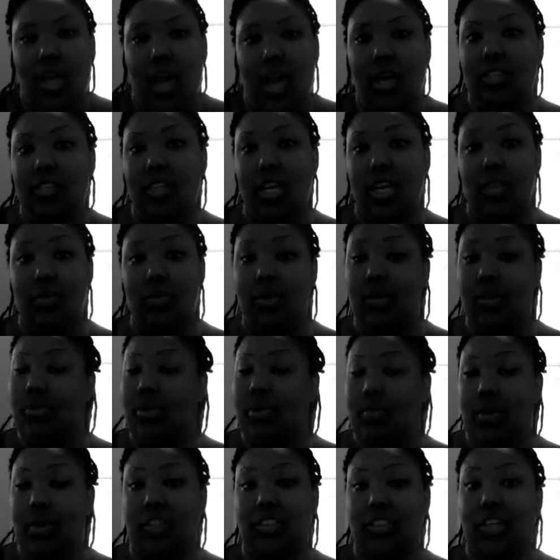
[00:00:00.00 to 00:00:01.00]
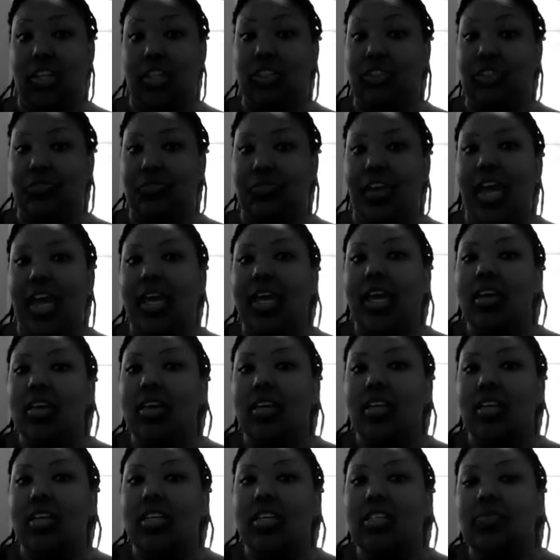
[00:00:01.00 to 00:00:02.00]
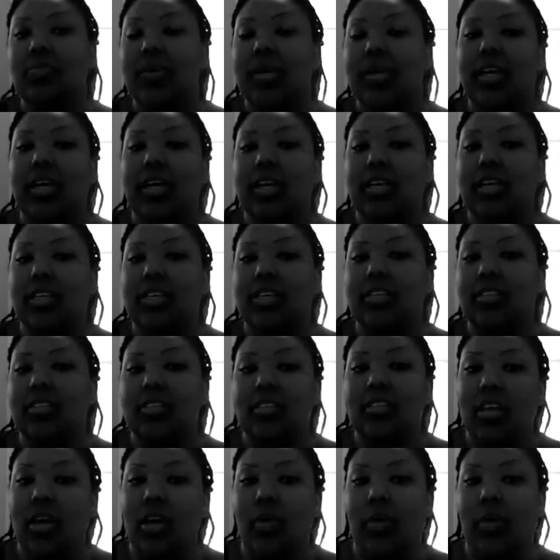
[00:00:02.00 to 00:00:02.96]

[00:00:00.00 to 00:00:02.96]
I say the people in my church are fake is because,